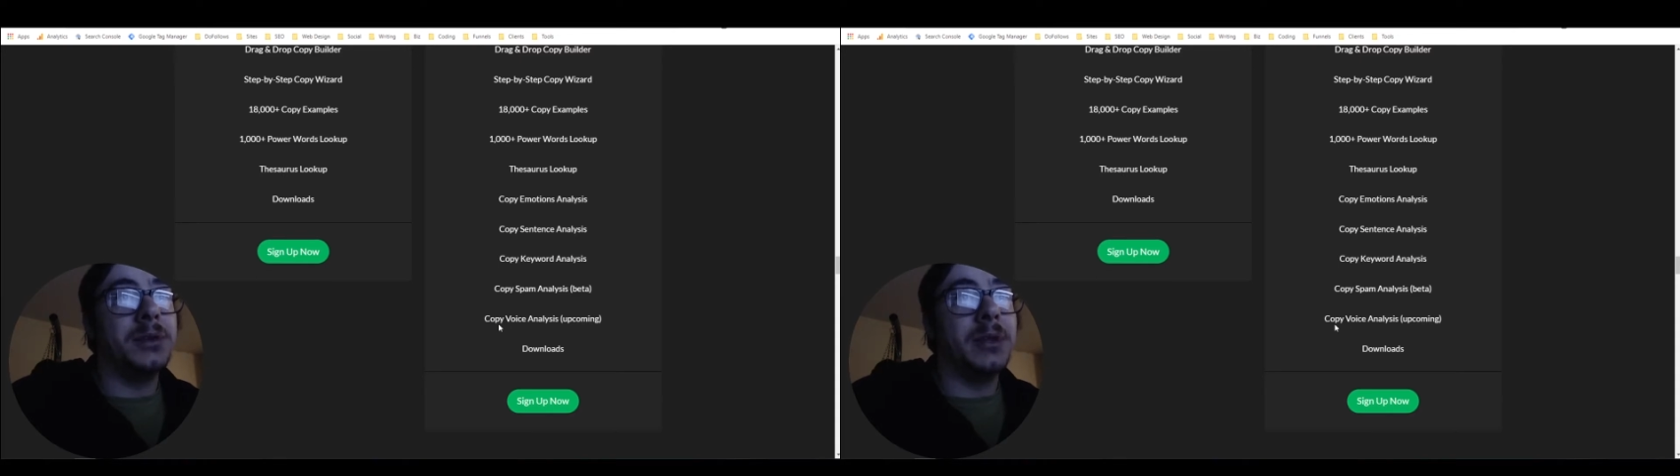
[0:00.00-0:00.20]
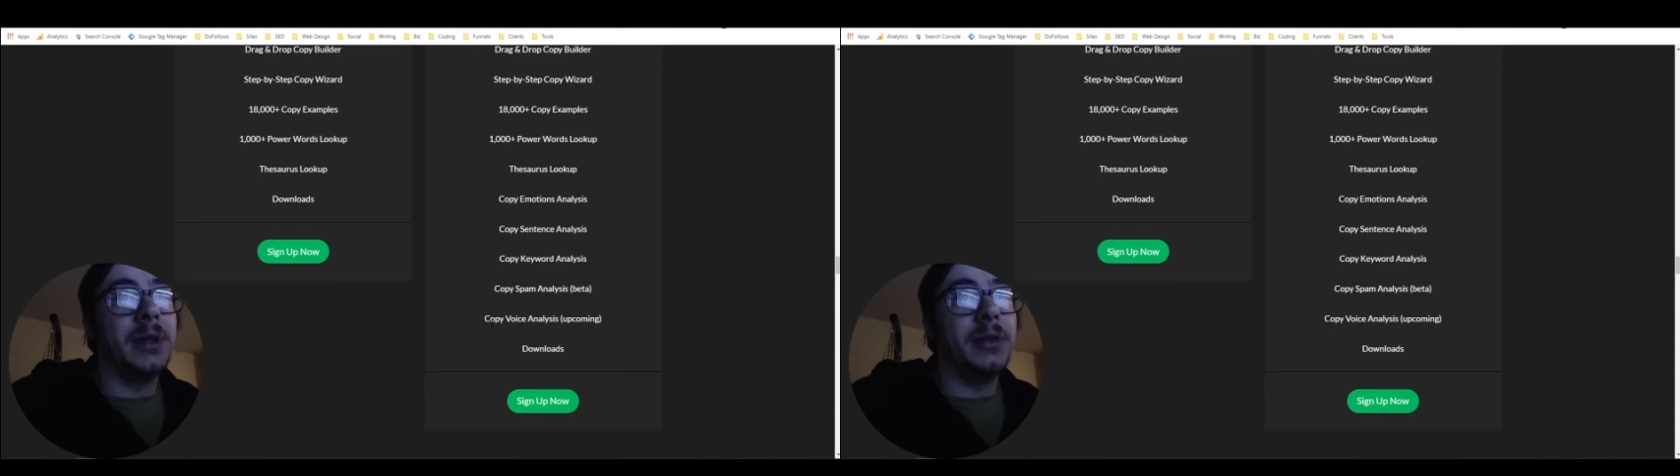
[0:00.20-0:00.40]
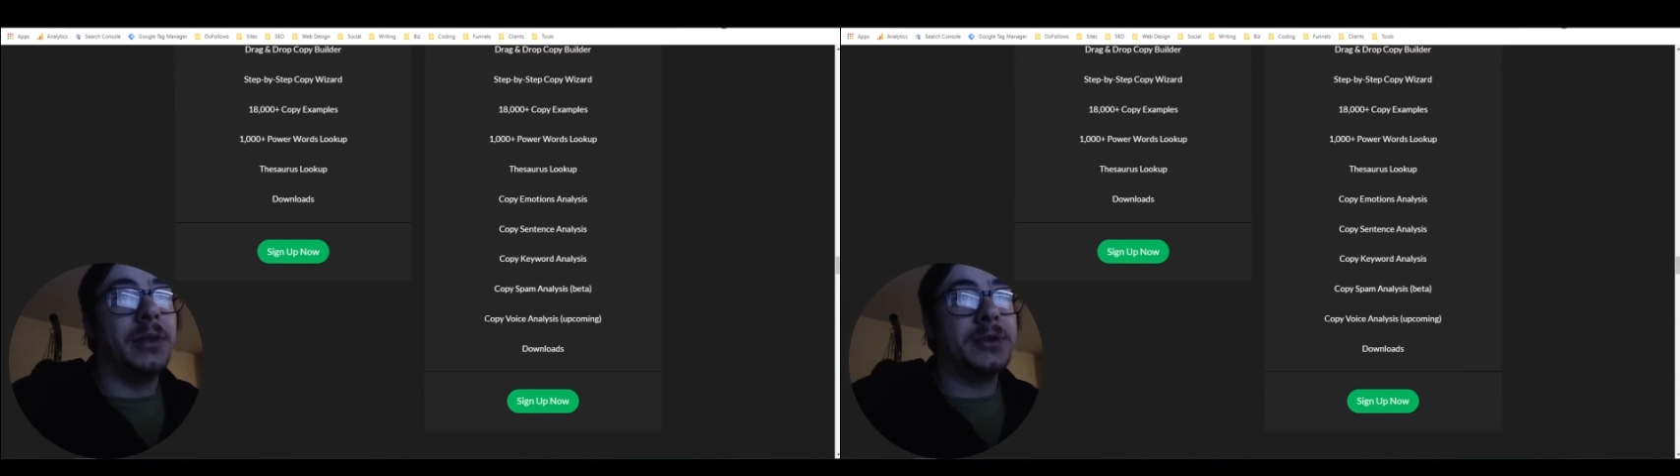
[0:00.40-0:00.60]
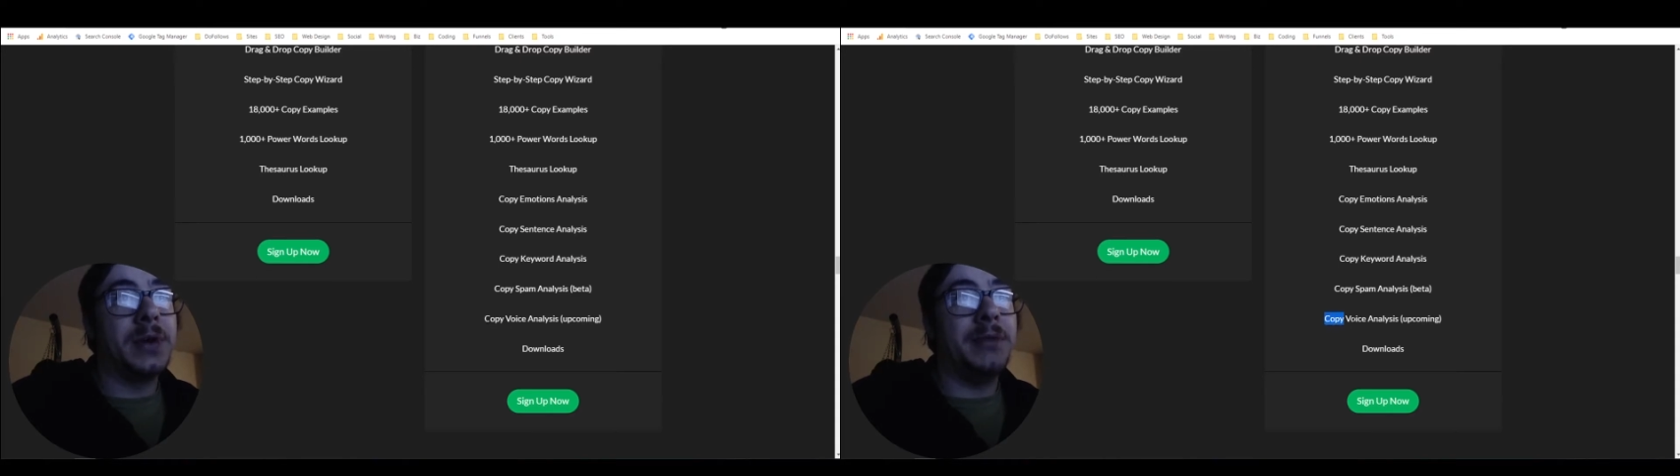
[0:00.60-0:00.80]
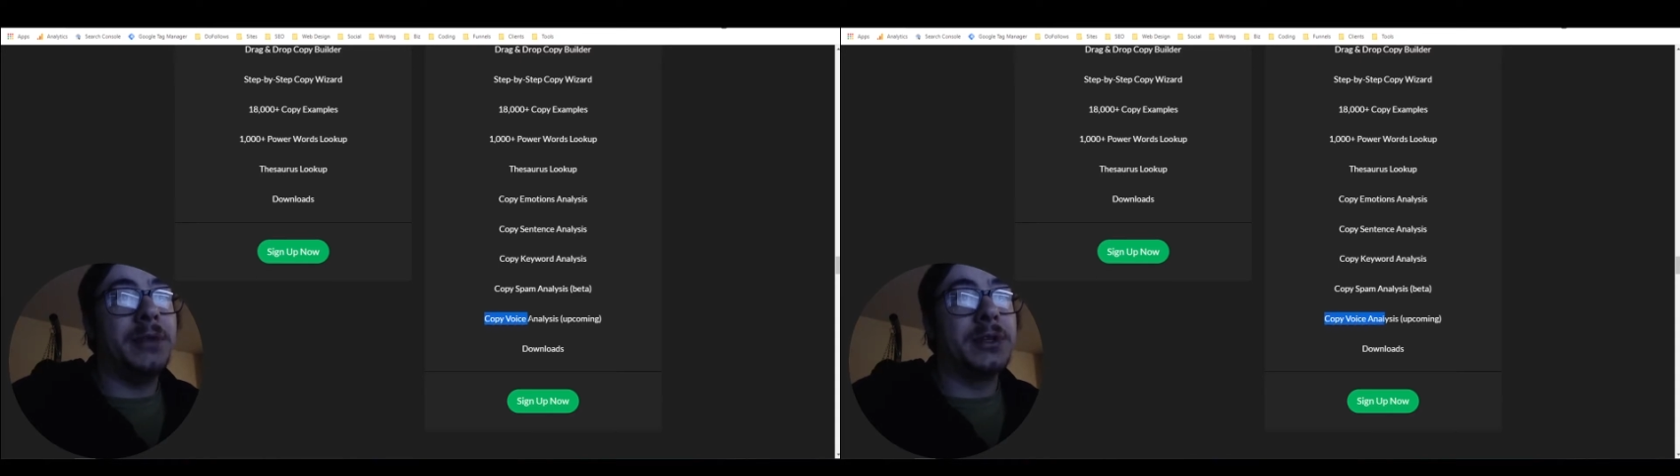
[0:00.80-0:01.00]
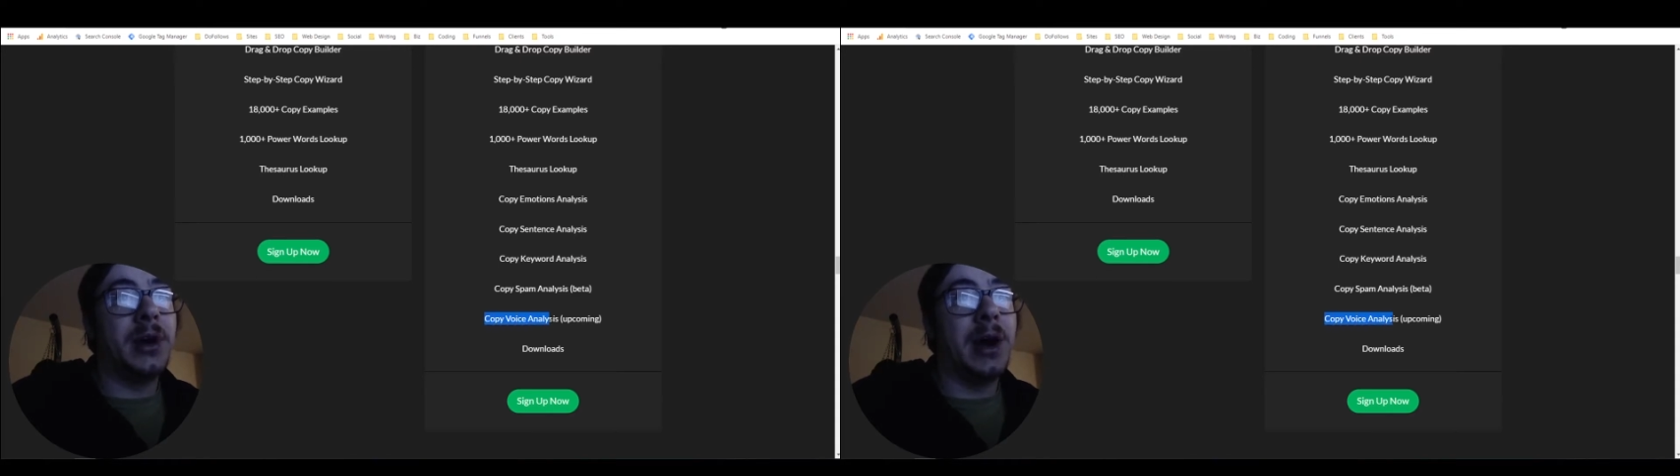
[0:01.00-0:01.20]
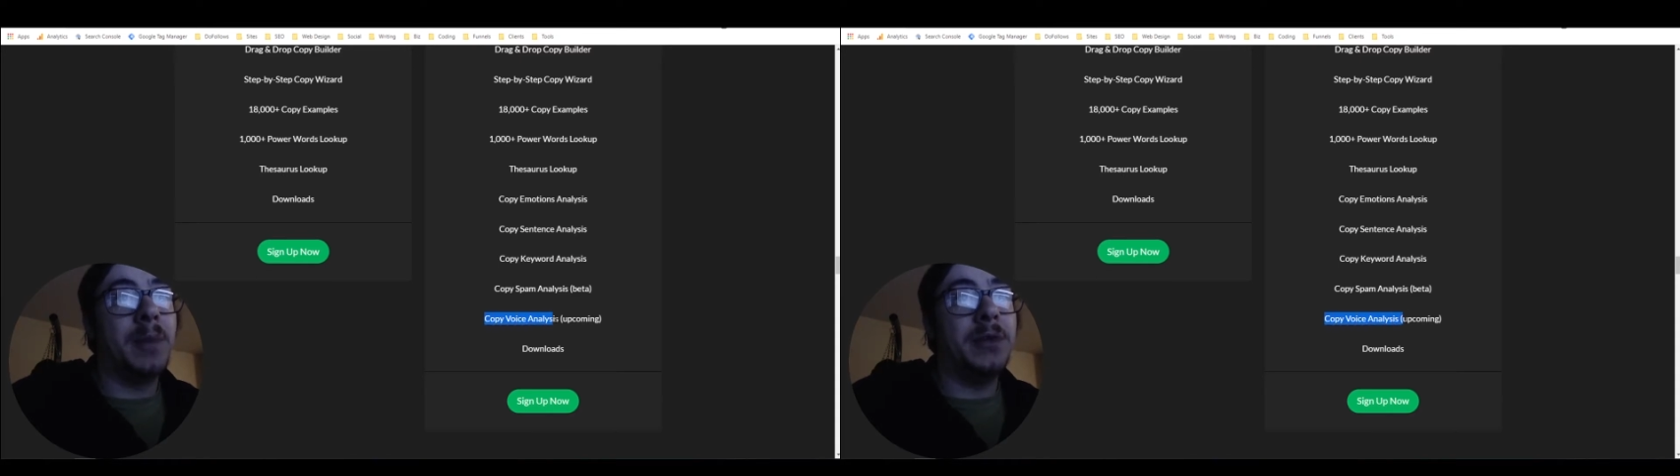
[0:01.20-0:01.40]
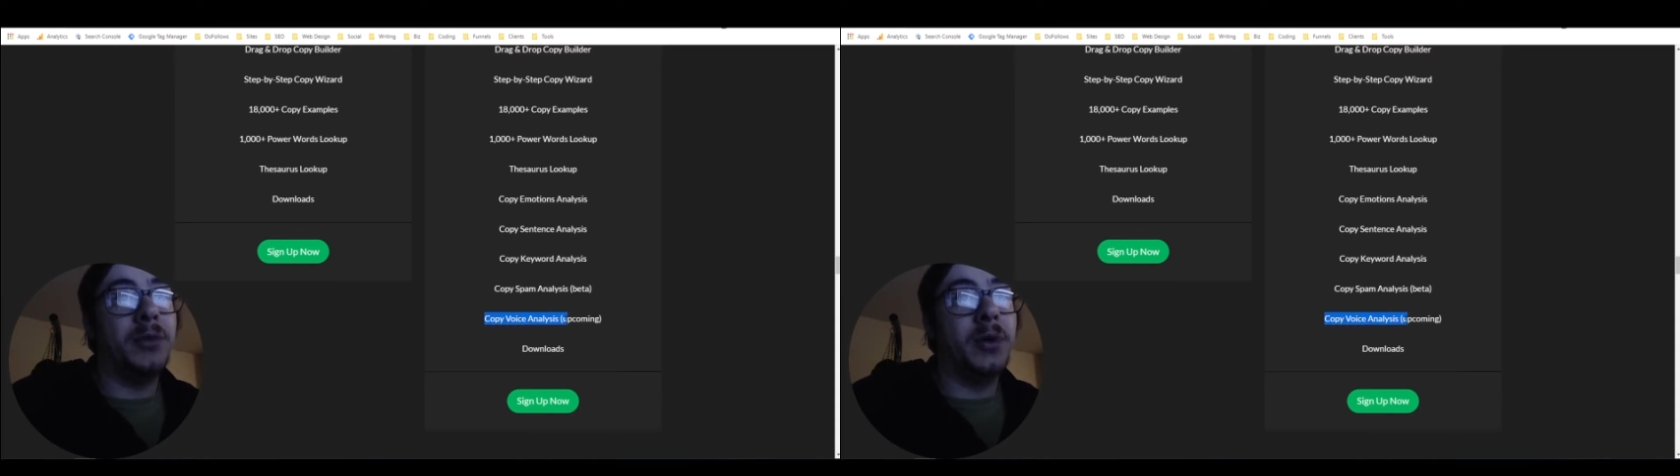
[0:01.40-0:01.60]
they also have this
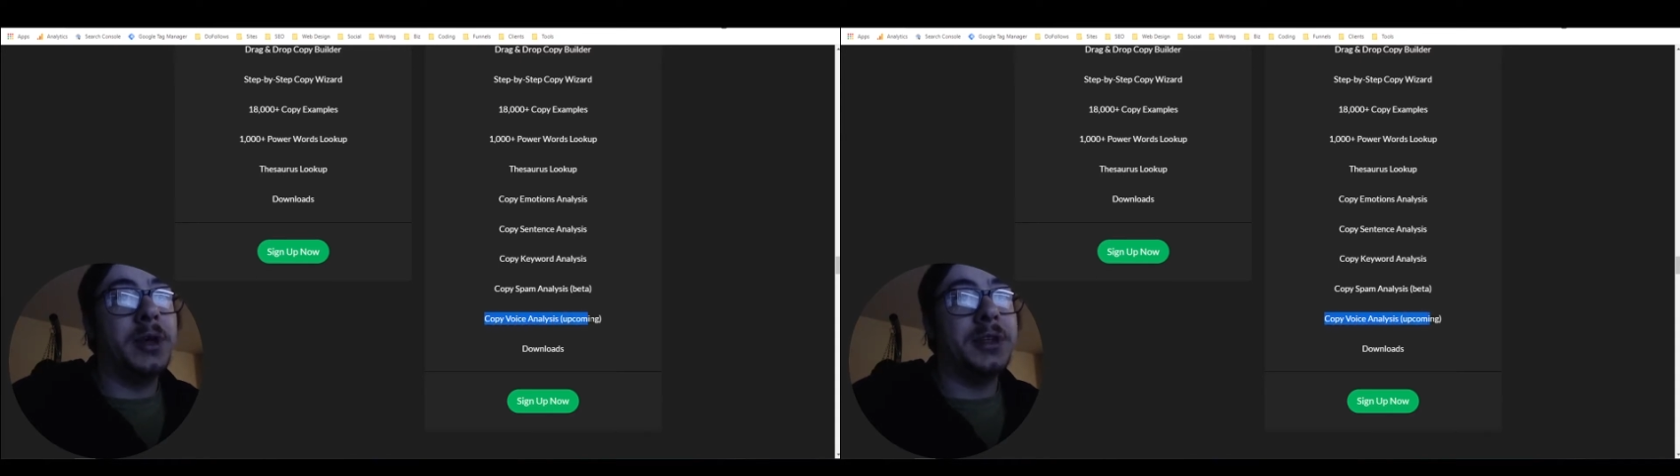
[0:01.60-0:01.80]
copy voice